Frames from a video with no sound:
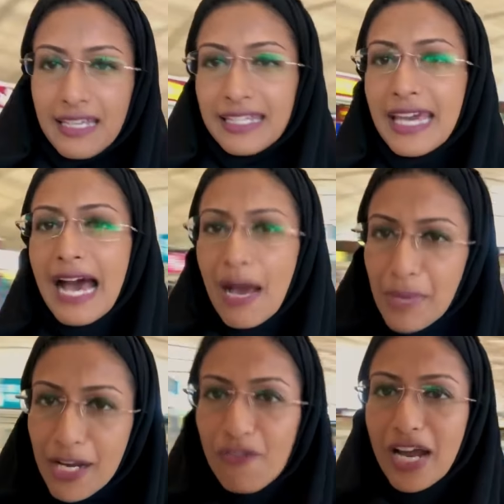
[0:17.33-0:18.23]
Yeah, I'm in
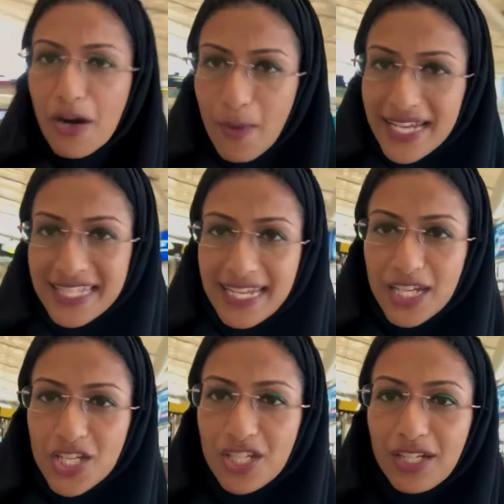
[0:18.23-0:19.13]
a railway
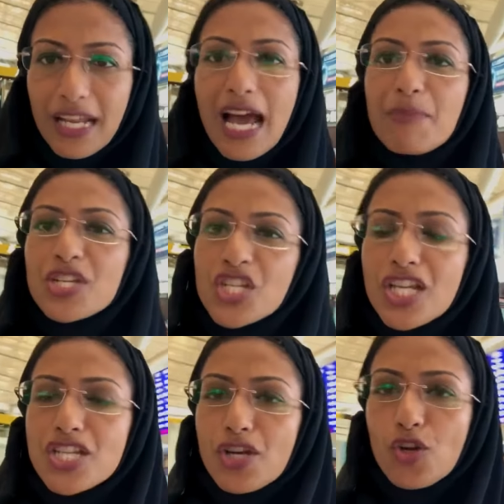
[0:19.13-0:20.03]
station. I'm in
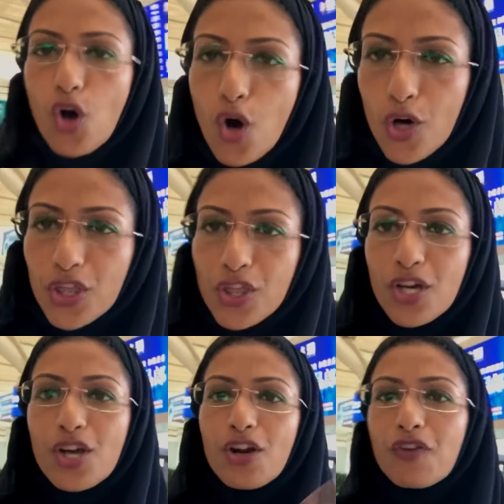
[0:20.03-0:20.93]
Shenzhen North
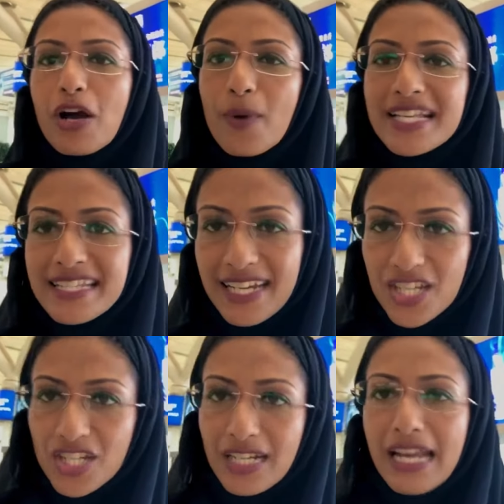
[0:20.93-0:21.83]
railway
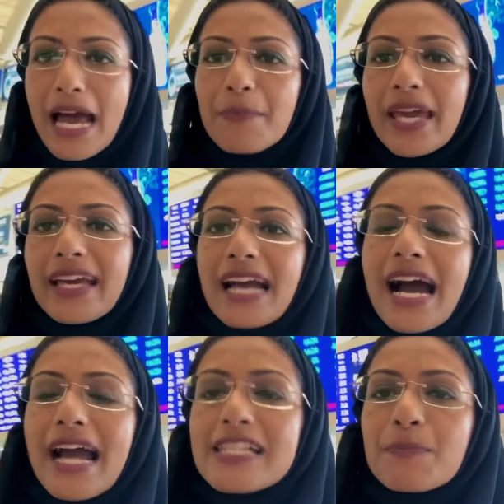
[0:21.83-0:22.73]
station, and I'm getting a
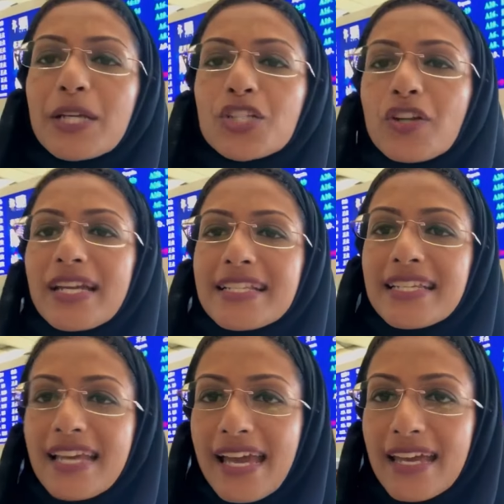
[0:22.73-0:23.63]
high-speed train
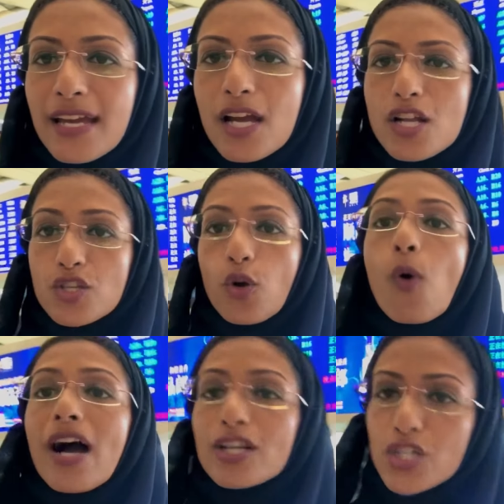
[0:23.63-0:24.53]
today to
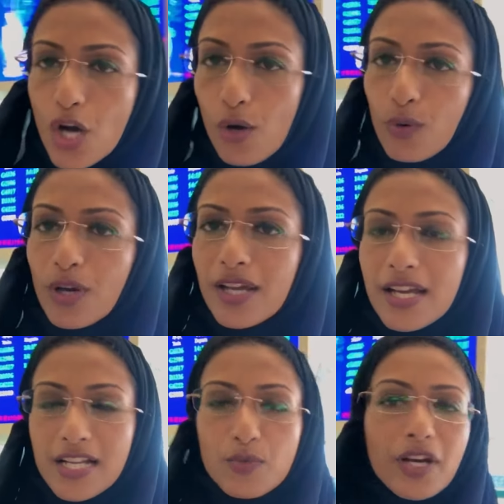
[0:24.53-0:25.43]
Guangzhou
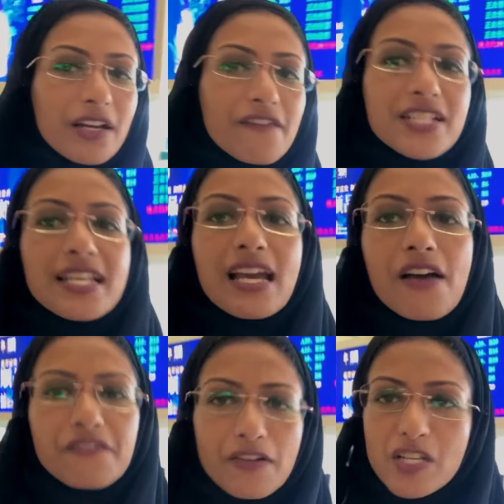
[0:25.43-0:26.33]
because we're going to visit a
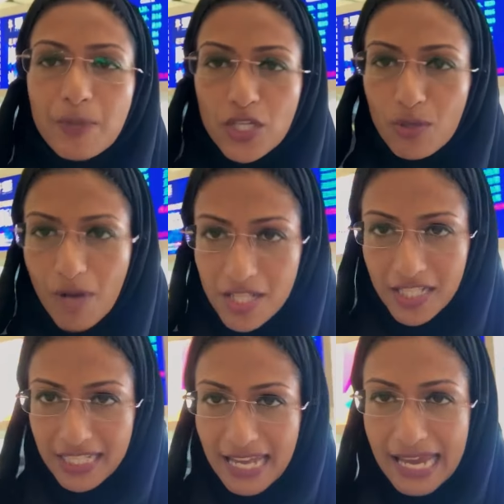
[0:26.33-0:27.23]
very special mosque
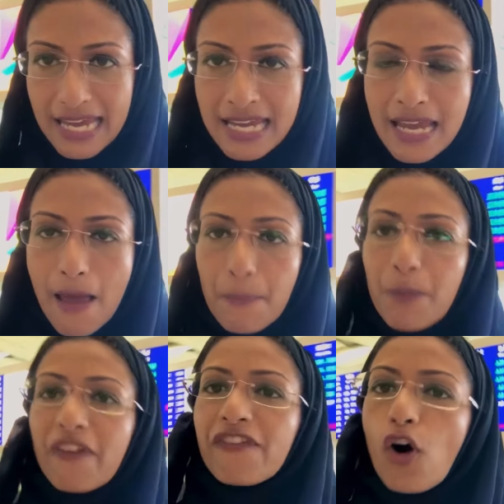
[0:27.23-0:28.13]
today. But
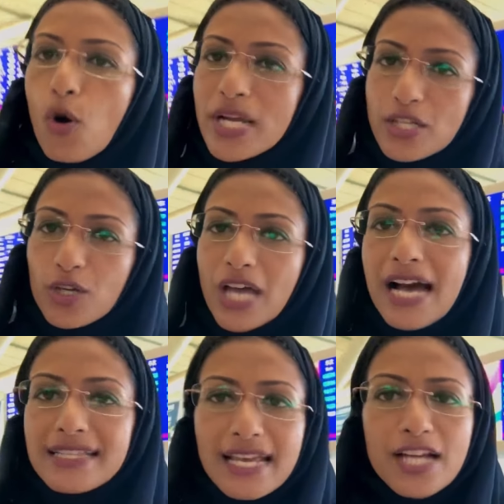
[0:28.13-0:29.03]
before we do that,
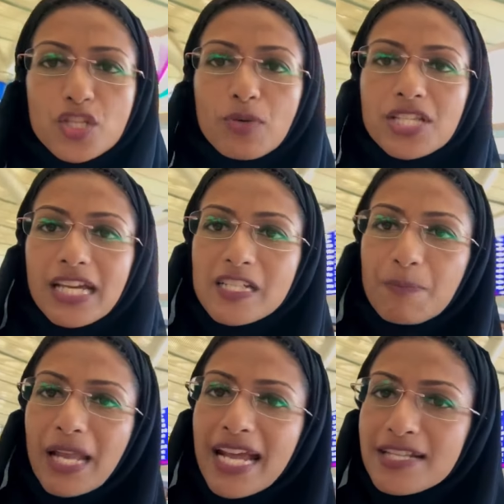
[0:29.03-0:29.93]
I just want to
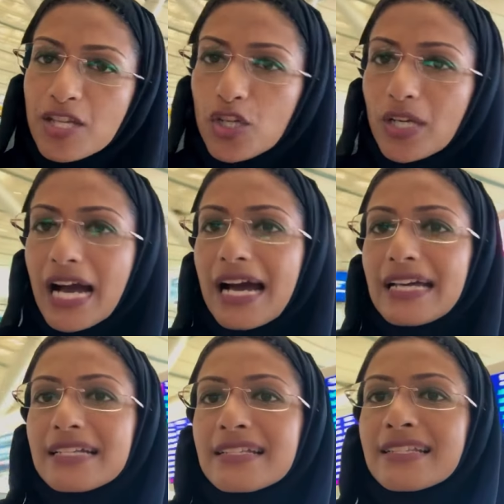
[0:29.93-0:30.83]
explain to you
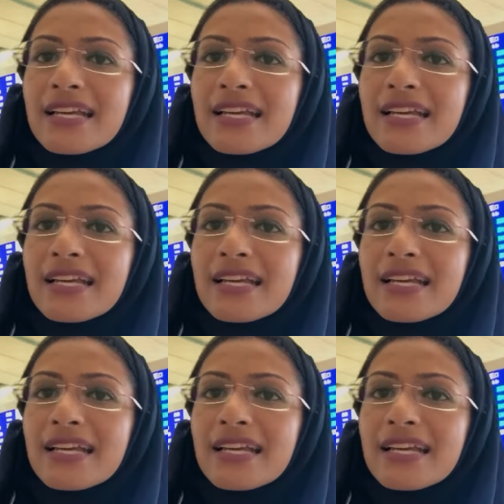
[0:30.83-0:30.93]
guys